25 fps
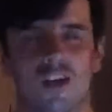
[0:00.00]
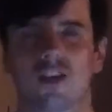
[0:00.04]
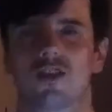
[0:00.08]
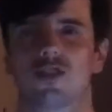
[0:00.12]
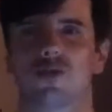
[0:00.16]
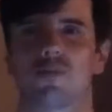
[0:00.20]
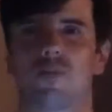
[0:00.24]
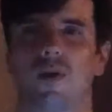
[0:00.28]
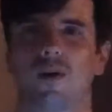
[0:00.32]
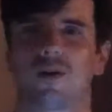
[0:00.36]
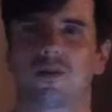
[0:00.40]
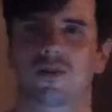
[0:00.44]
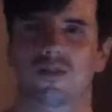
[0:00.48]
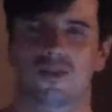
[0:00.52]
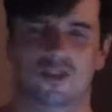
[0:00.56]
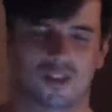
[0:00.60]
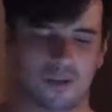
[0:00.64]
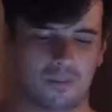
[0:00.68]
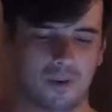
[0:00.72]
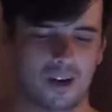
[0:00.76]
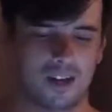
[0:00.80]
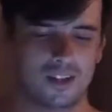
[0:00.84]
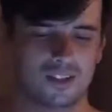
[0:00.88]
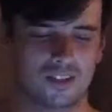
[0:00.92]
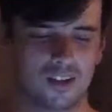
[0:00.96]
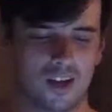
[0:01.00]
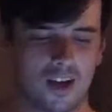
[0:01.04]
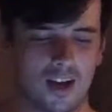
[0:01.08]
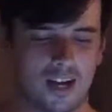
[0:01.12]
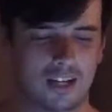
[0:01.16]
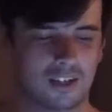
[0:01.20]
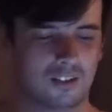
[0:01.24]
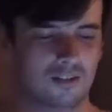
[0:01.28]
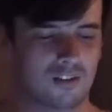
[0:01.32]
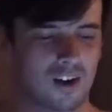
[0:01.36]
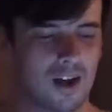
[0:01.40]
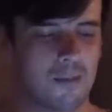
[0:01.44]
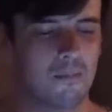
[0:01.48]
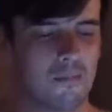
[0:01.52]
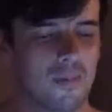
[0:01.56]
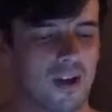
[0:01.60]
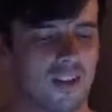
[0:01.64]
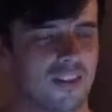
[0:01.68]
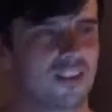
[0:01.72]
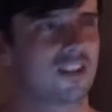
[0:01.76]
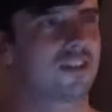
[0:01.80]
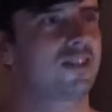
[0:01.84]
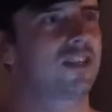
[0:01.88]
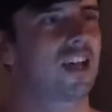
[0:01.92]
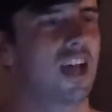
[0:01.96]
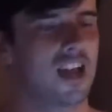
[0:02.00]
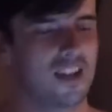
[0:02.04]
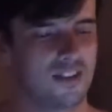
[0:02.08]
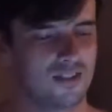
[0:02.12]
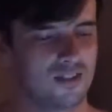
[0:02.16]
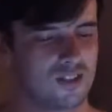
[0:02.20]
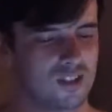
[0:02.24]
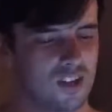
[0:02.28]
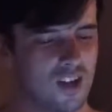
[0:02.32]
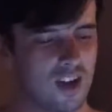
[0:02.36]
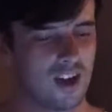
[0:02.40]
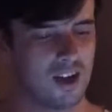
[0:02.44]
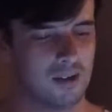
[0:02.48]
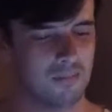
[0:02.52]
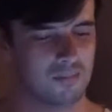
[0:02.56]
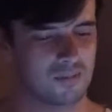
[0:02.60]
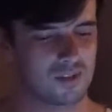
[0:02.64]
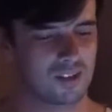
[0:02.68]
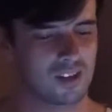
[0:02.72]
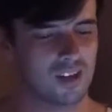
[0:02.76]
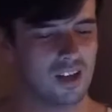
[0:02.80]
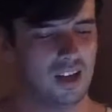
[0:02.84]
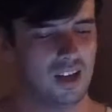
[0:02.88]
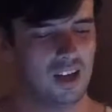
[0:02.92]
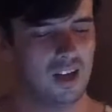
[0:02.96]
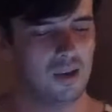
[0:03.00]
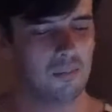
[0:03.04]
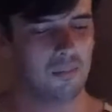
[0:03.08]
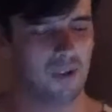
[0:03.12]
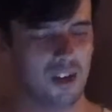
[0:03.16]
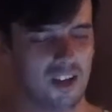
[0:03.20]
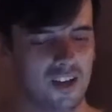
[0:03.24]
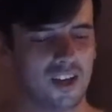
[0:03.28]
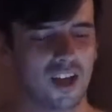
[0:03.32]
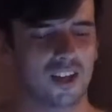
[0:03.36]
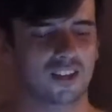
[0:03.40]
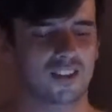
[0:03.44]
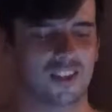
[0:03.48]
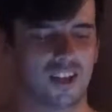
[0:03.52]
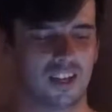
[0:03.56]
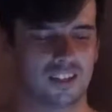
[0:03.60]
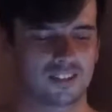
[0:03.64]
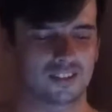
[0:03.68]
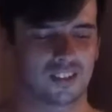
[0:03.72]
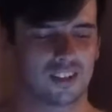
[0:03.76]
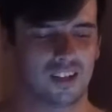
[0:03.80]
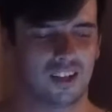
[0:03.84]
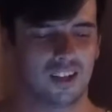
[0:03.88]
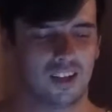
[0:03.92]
spoken to my dying grandmother 10 times, but nothing.